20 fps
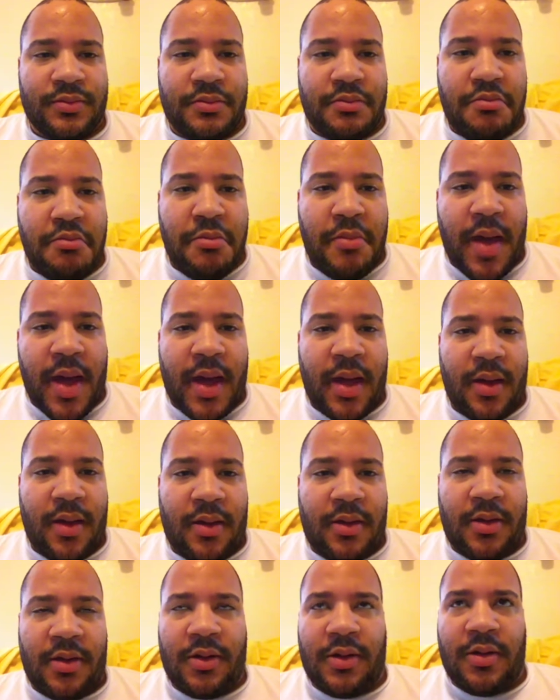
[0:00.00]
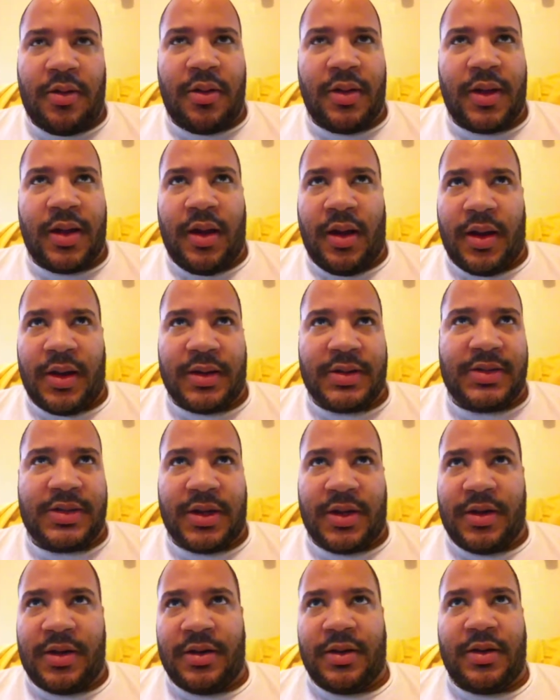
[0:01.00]
mail on a
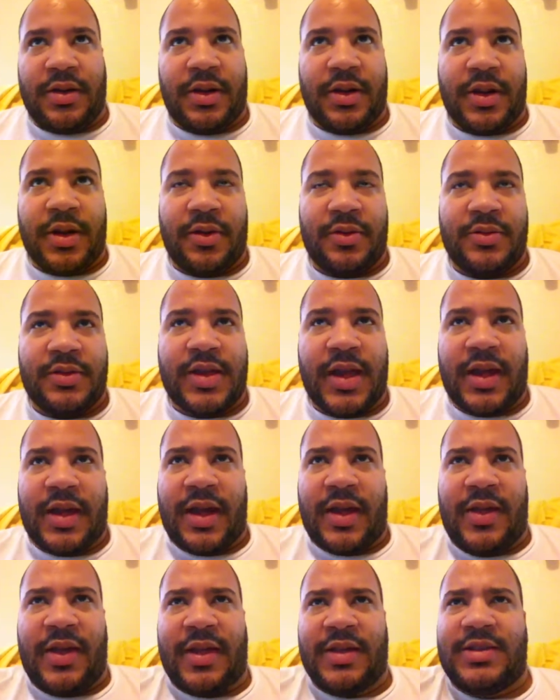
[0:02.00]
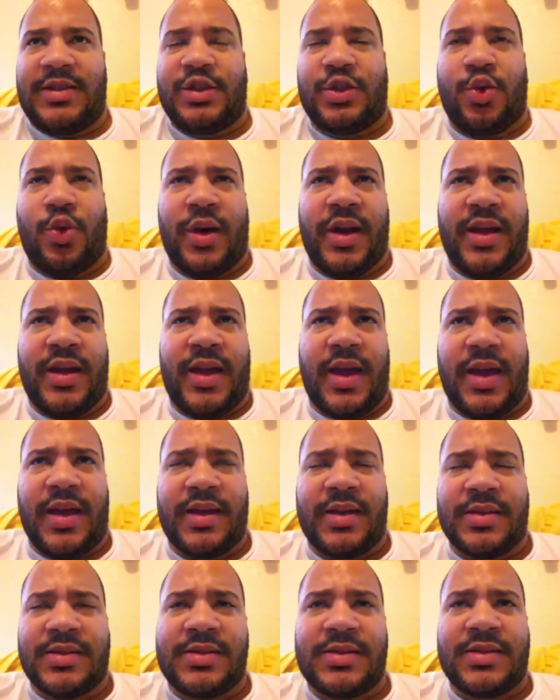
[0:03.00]
certain, data. I think it's 20
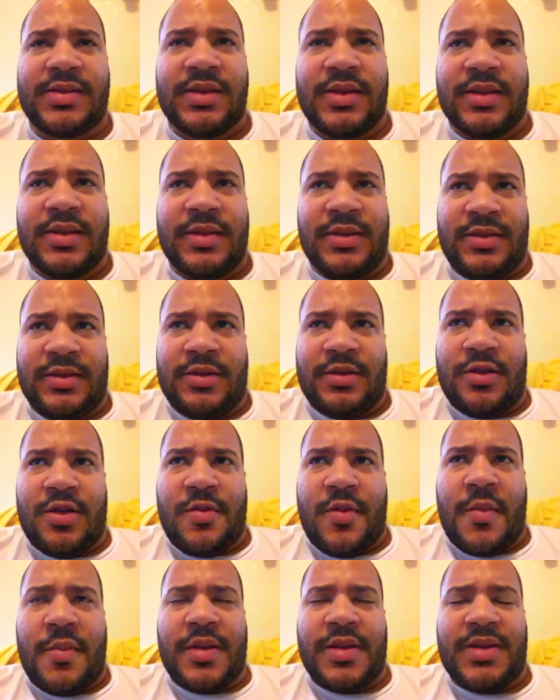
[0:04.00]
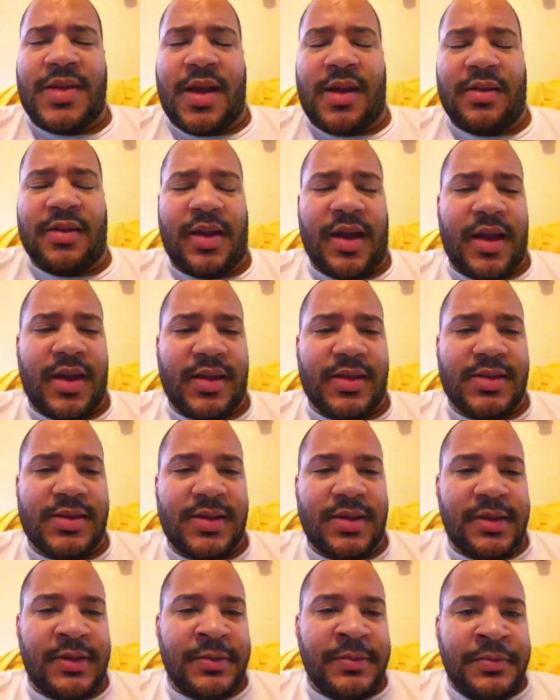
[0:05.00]
gigs, or maybe 10
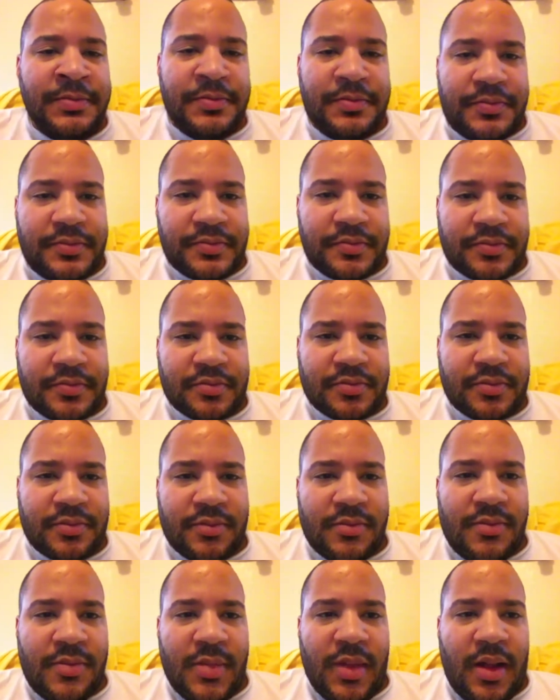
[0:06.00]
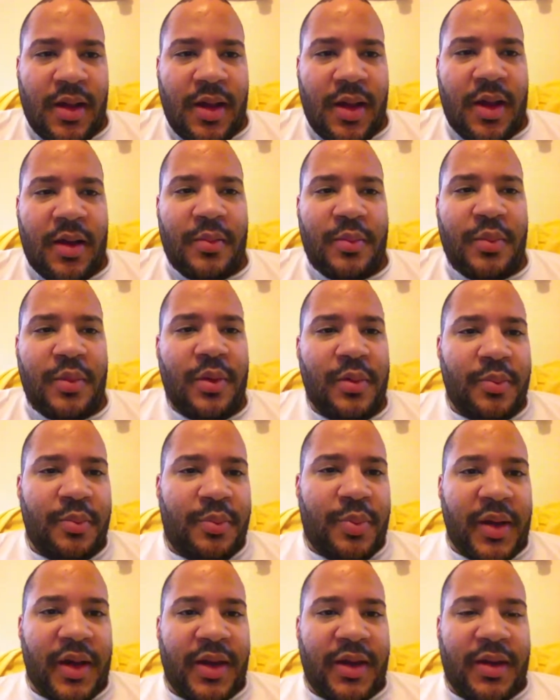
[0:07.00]
gigs.
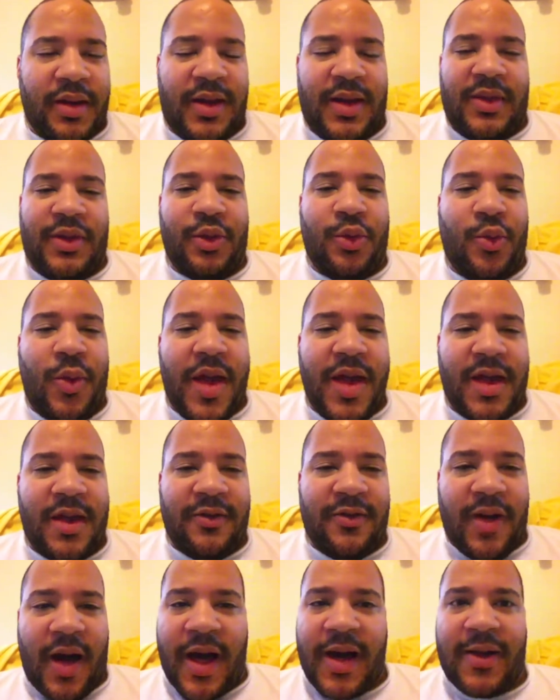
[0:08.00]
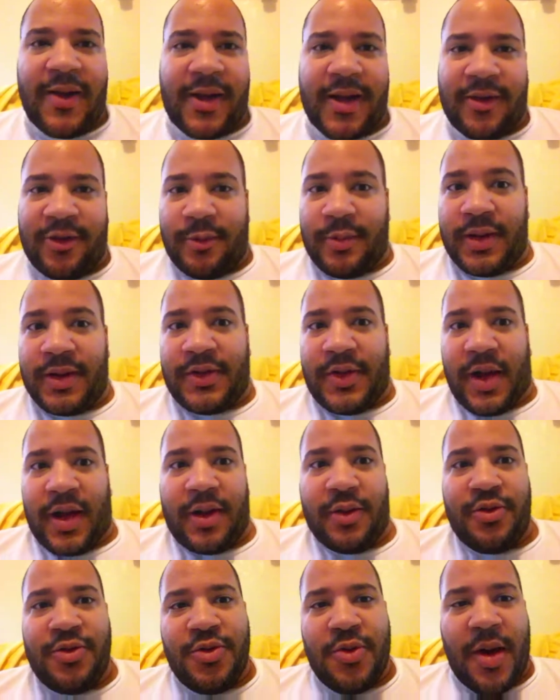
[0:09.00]
But in the wake of iCloud, everybody
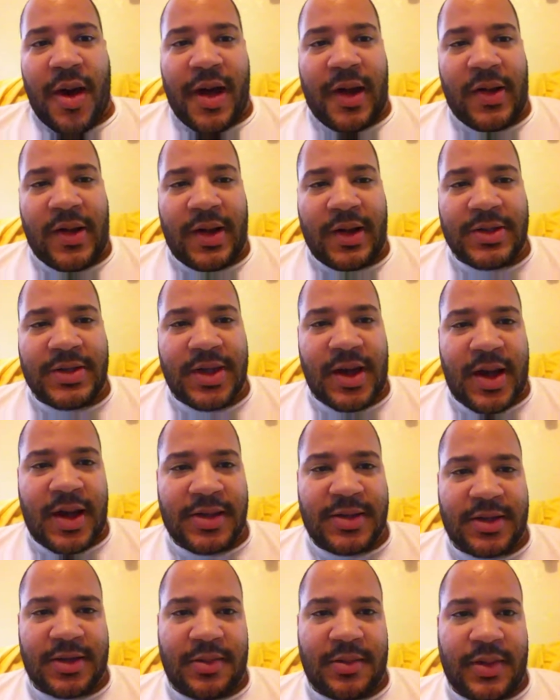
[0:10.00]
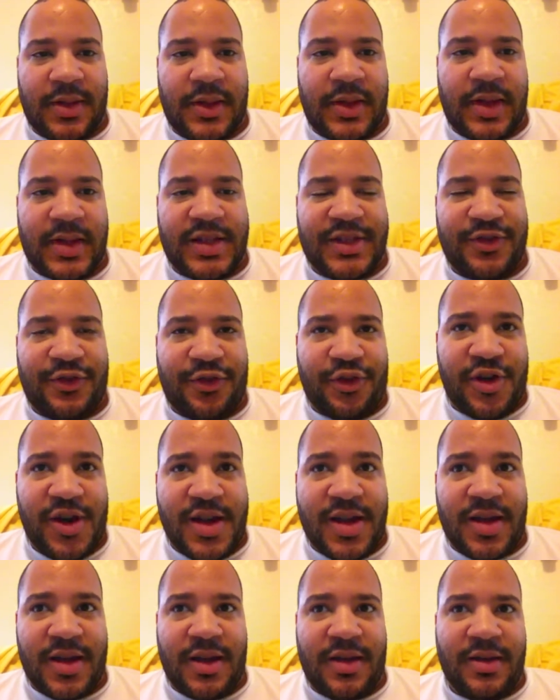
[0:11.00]
thought, ooh, iCloud's awesome, and it's
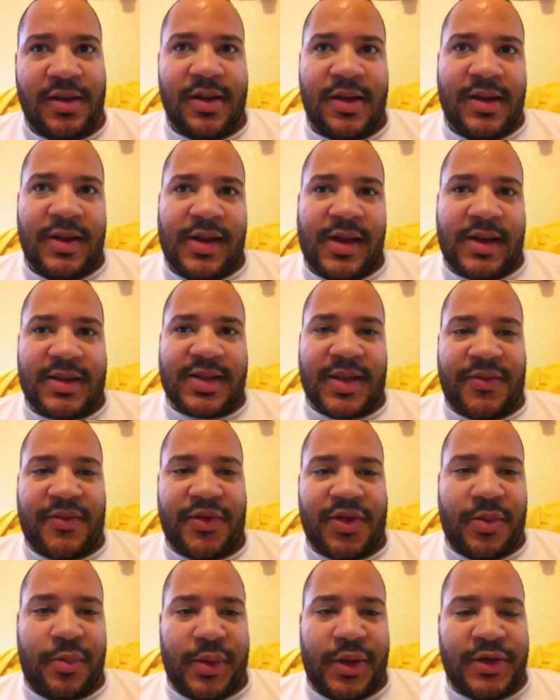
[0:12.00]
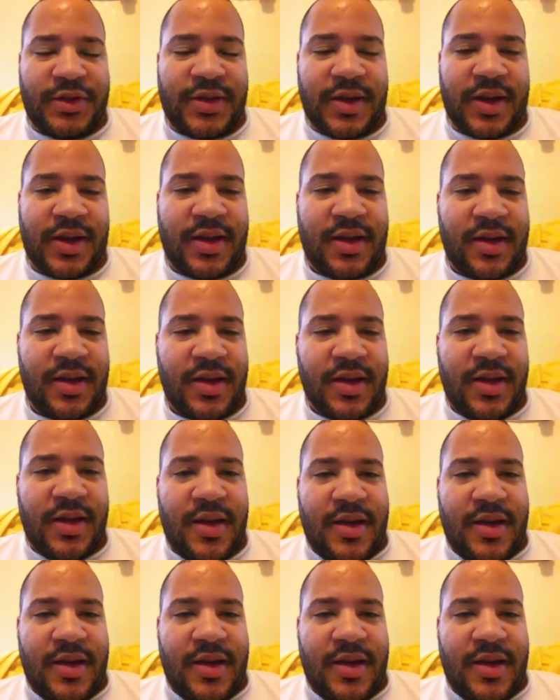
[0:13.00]
free, except for the music